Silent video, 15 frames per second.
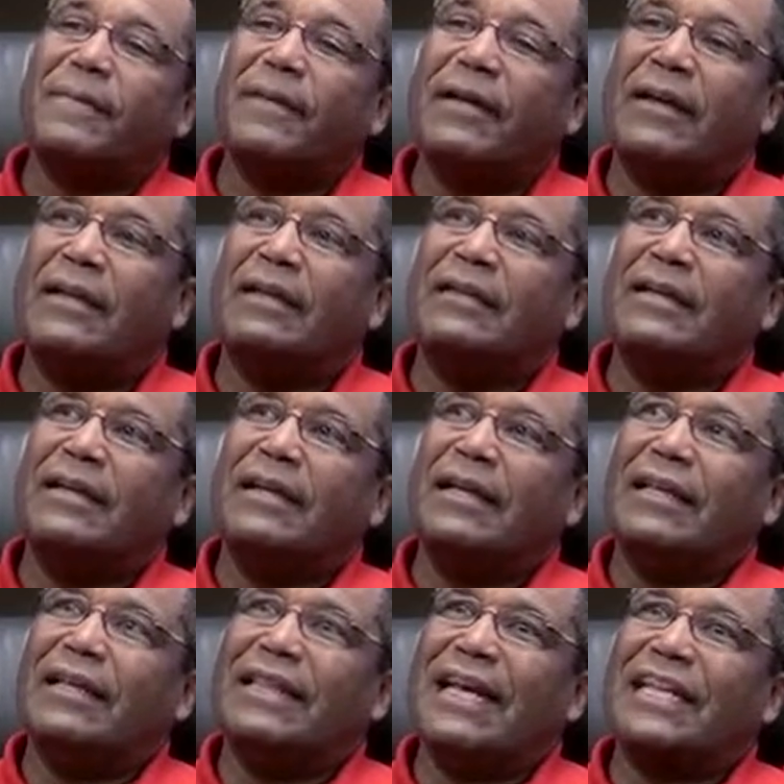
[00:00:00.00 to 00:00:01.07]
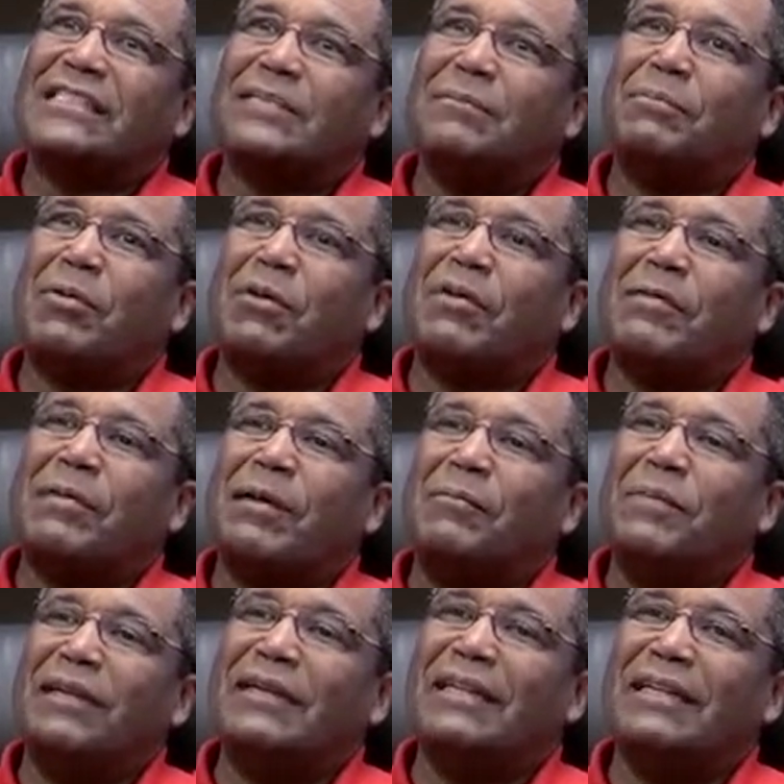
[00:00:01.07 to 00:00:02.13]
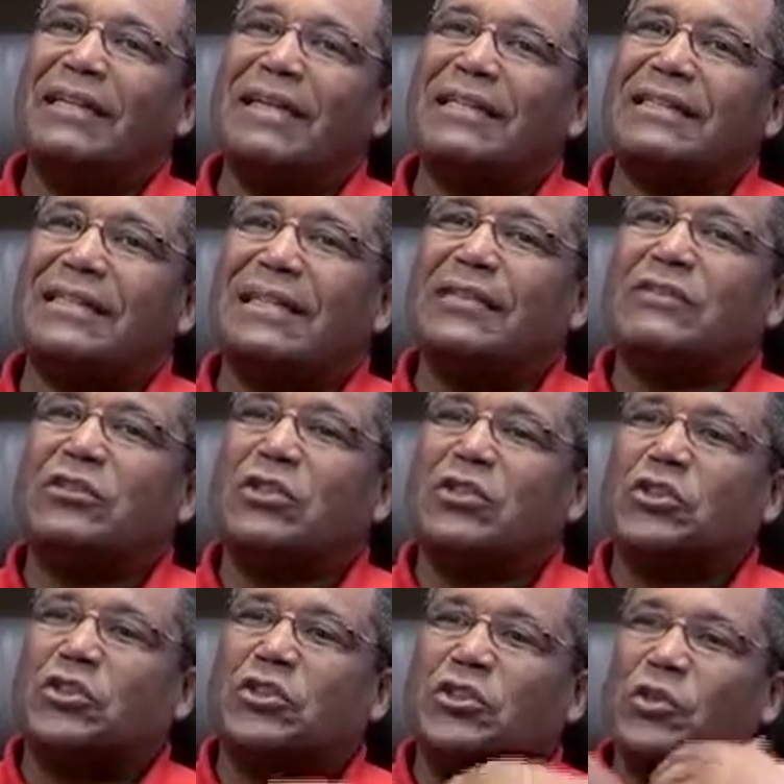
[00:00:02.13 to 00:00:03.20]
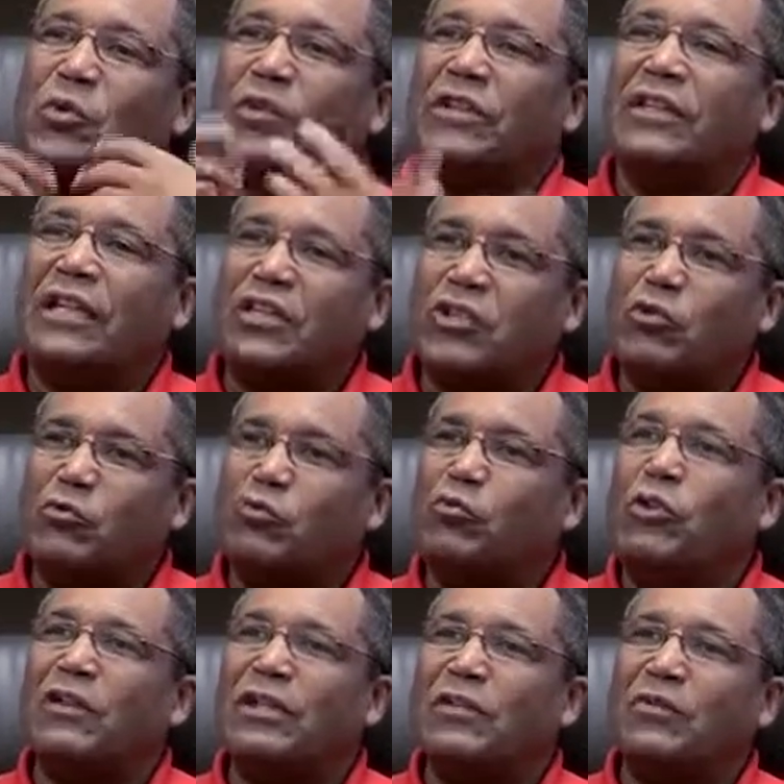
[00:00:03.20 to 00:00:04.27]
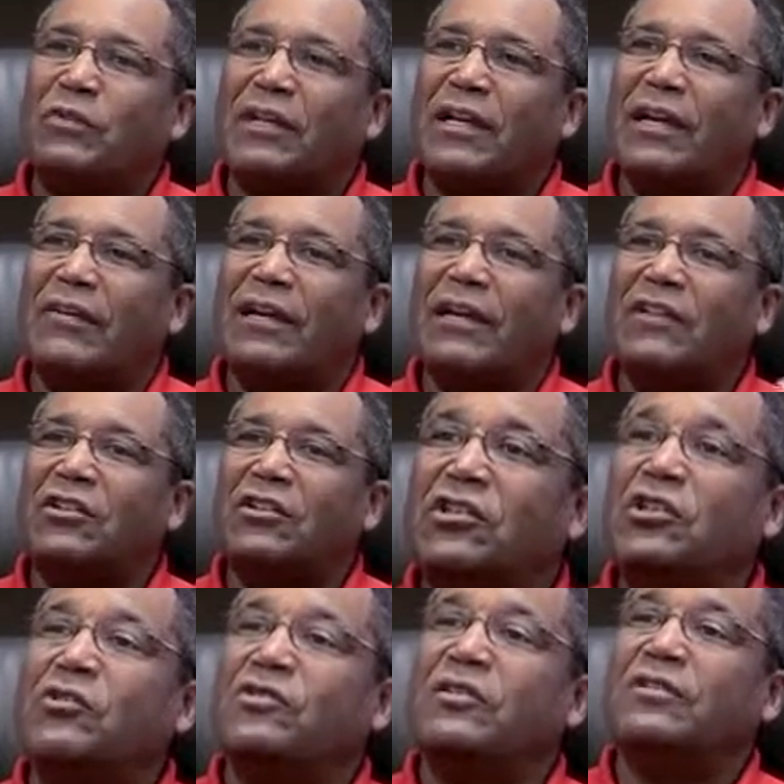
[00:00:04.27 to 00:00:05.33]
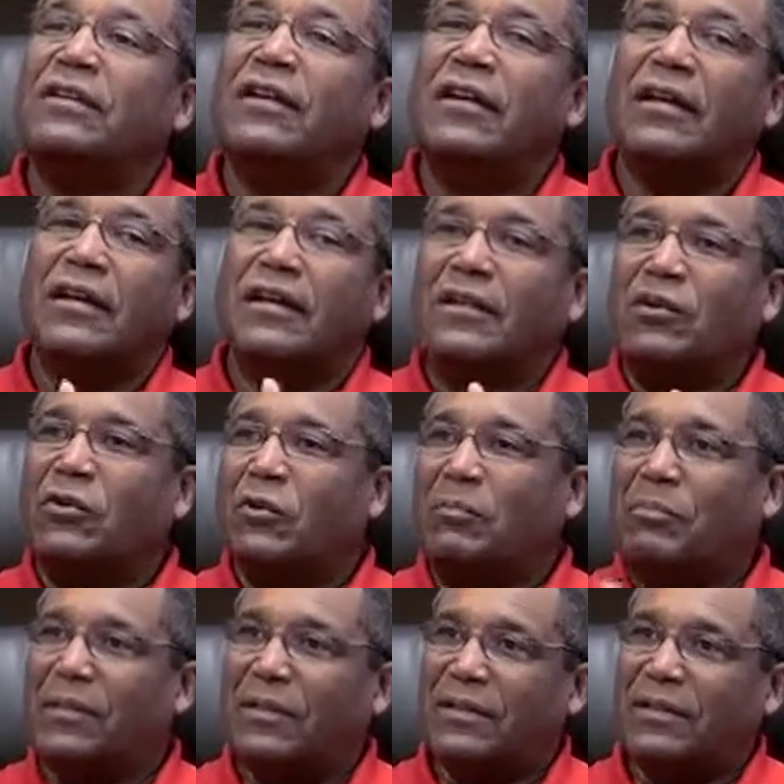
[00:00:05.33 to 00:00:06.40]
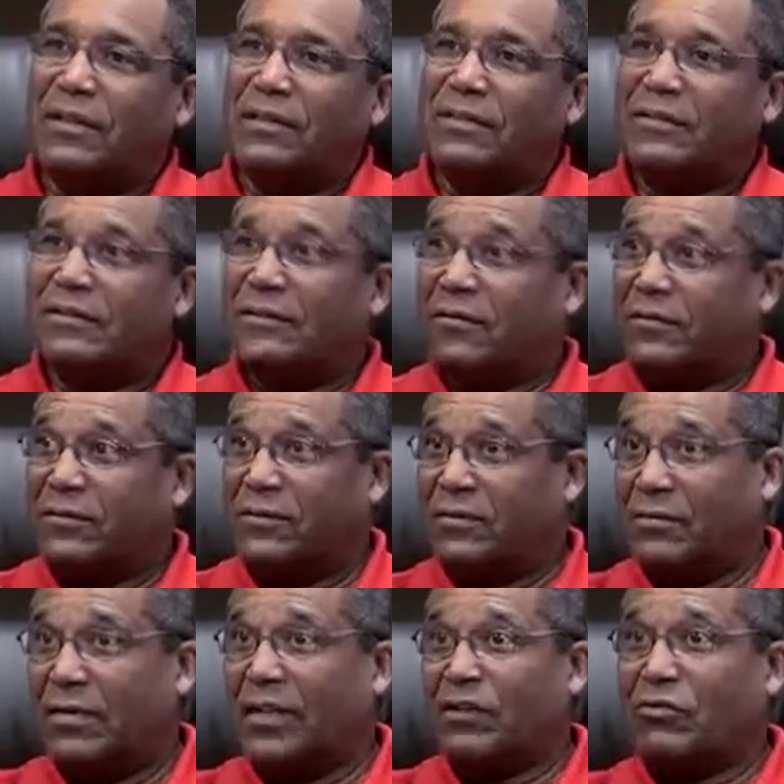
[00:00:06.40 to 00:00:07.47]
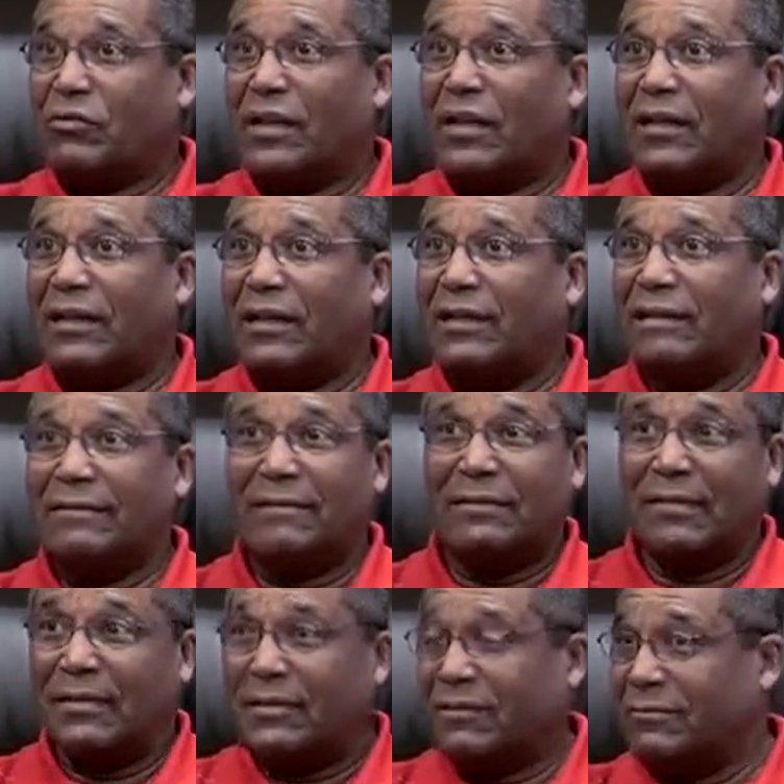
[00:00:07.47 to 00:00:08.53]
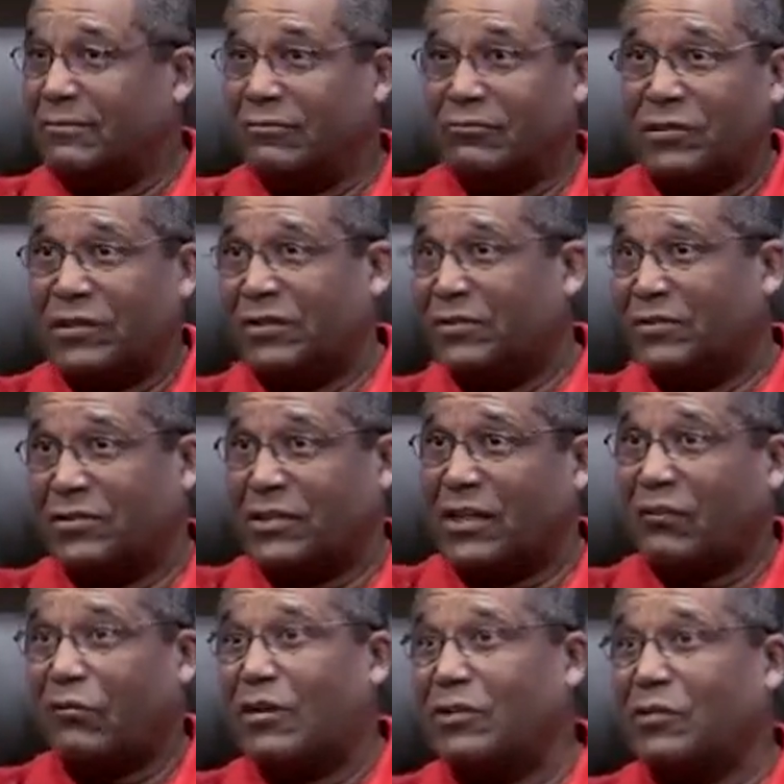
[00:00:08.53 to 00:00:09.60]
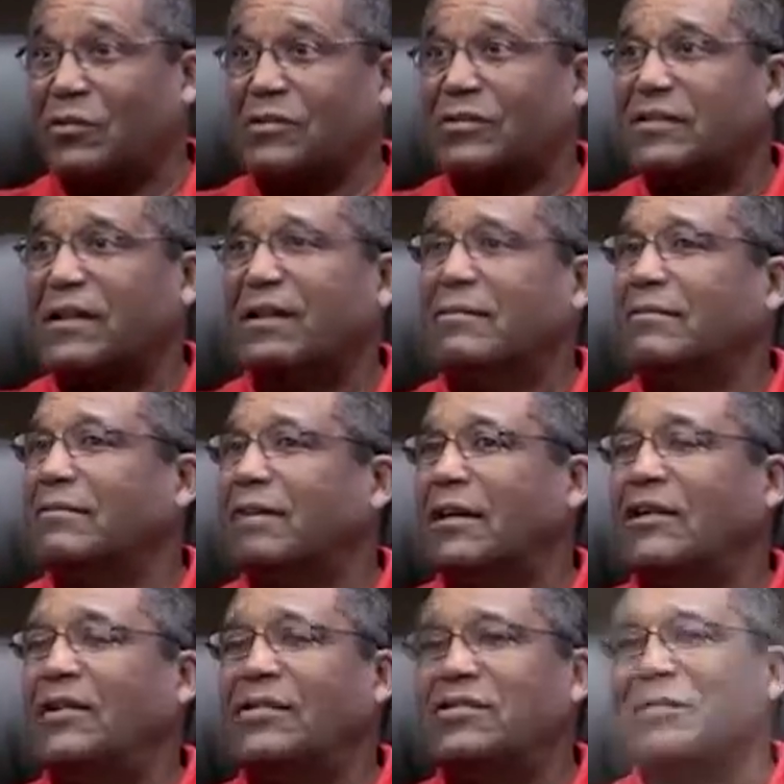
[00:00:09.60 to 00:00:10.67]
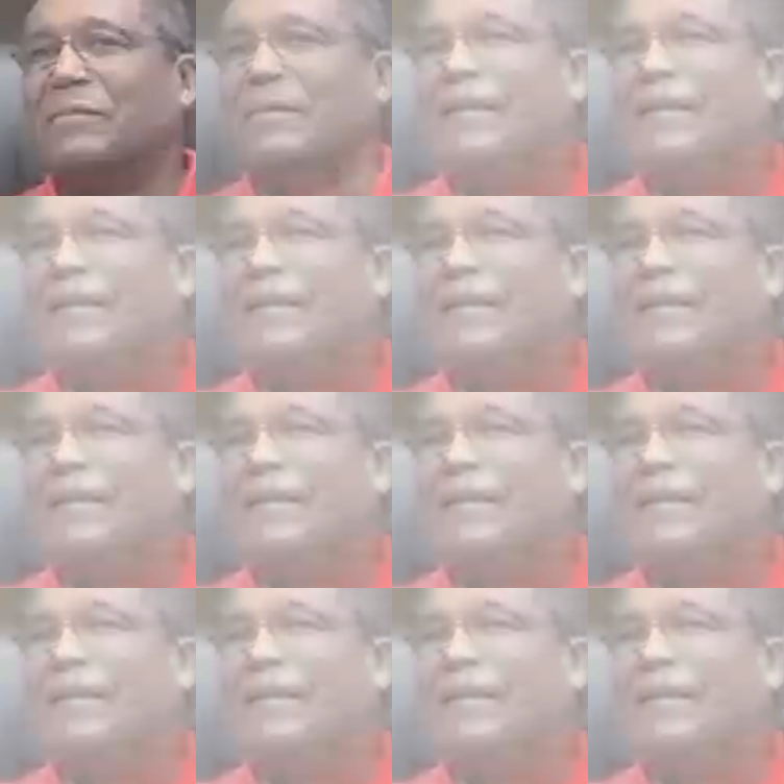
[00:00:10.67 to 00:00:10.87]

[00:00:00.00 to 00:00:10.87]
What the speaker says: And that's a part about being connected. It's showing that you really do care, and using your abilities to electronically check resources and use them.